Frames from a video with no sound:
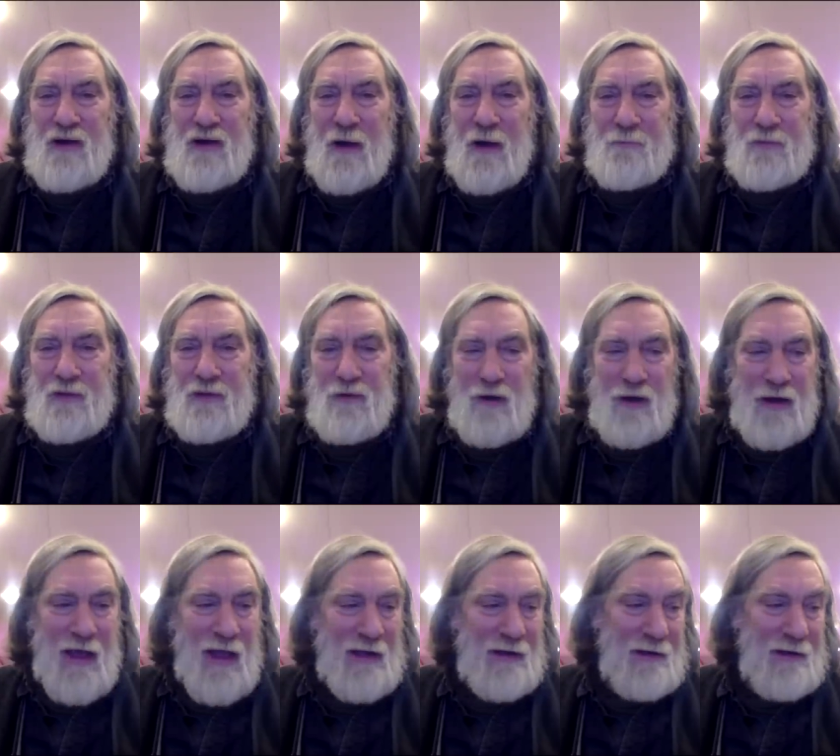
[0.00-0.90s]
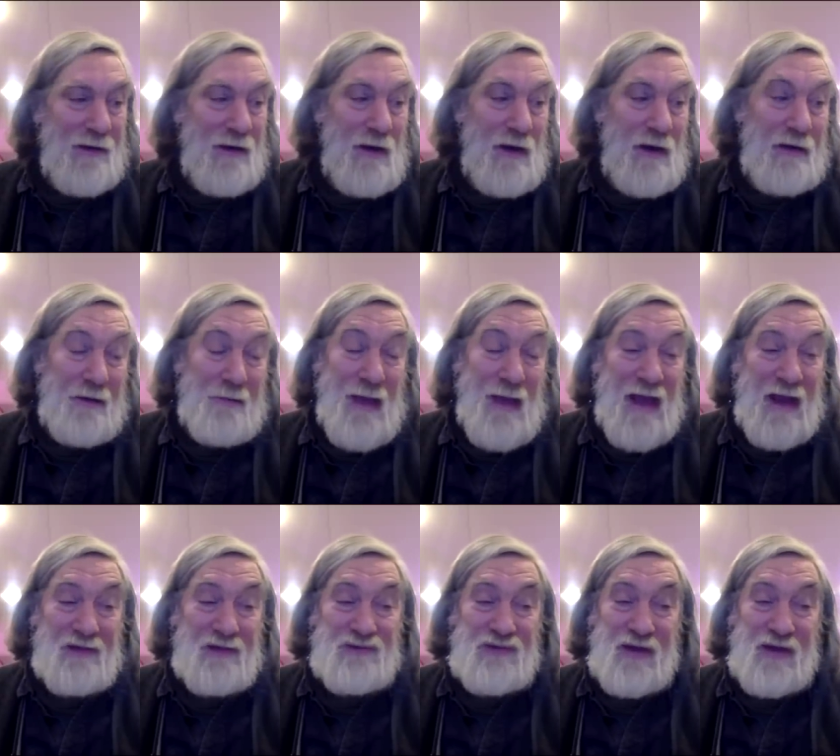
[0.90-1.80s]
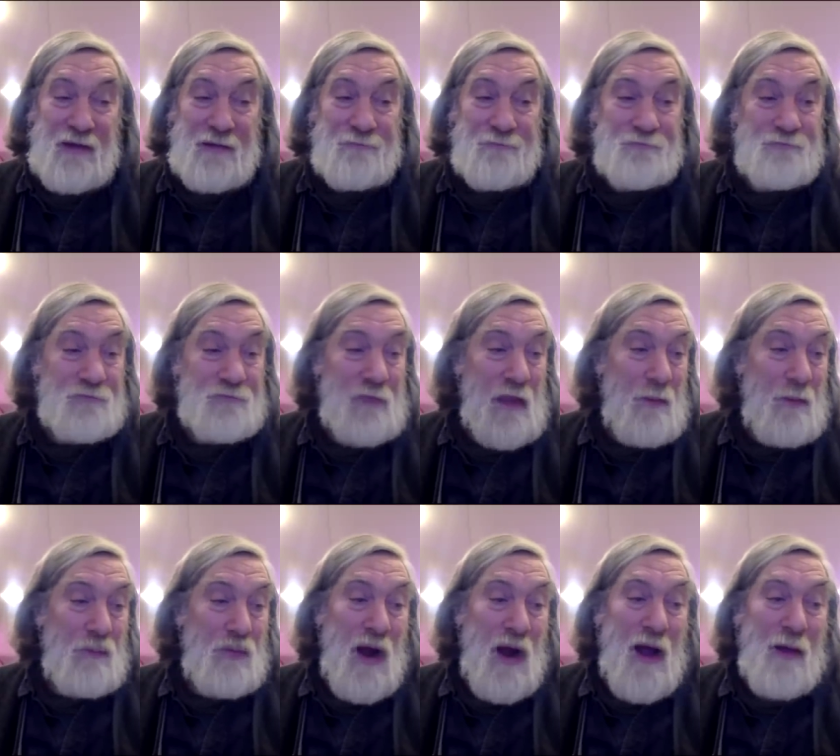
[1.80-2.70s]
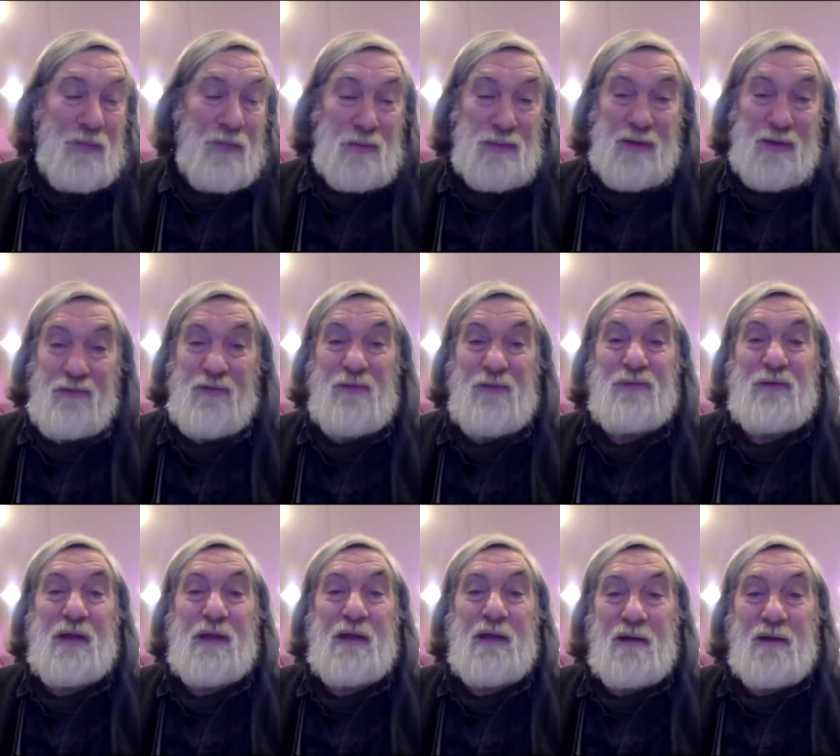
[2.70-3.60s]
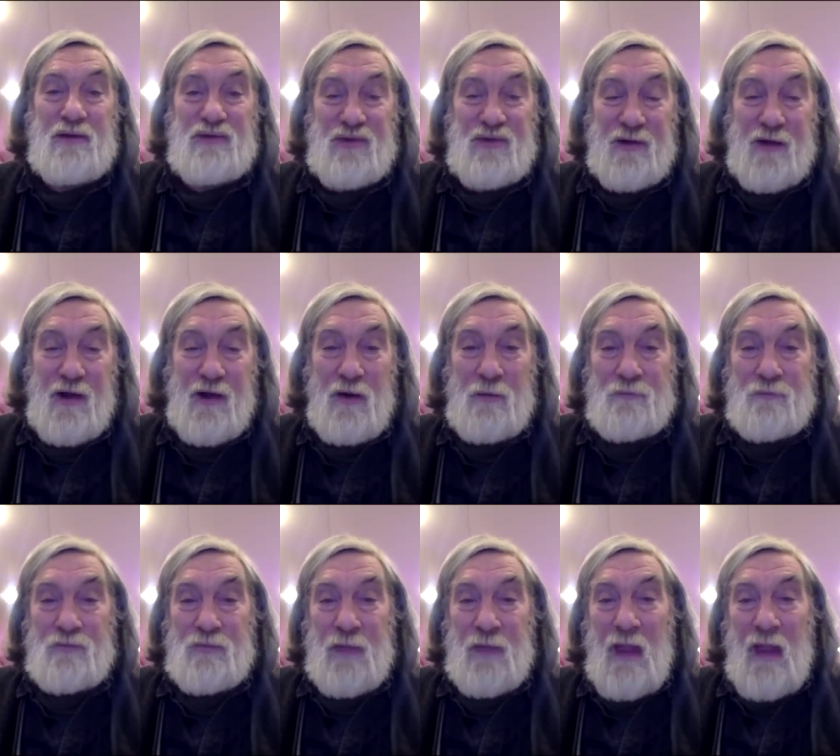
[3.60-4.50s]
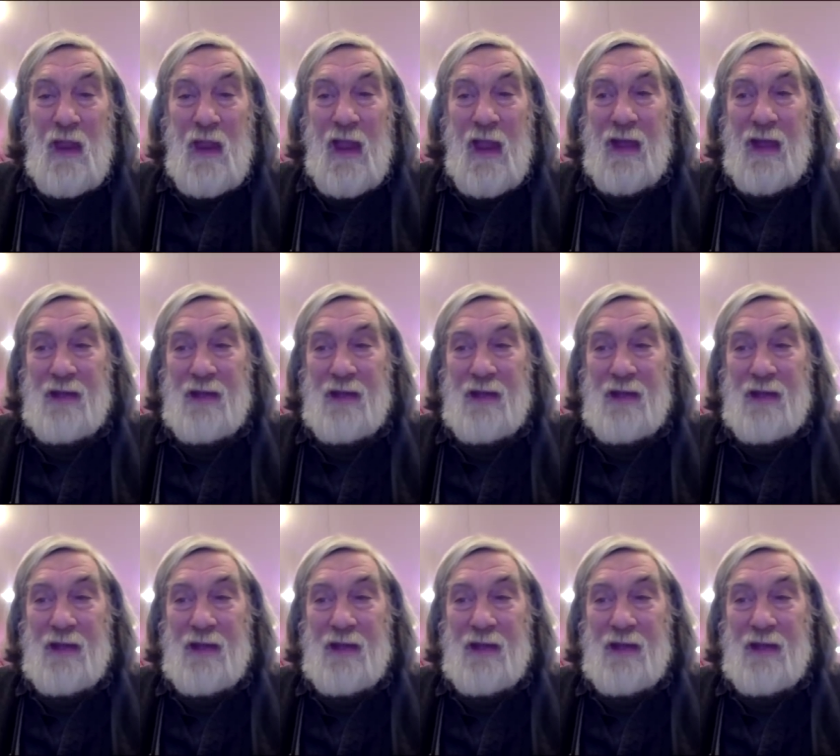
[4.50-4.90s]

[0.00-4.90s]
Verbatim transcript: They wrote it up in Organic Gardening magazine probably 50 years ago.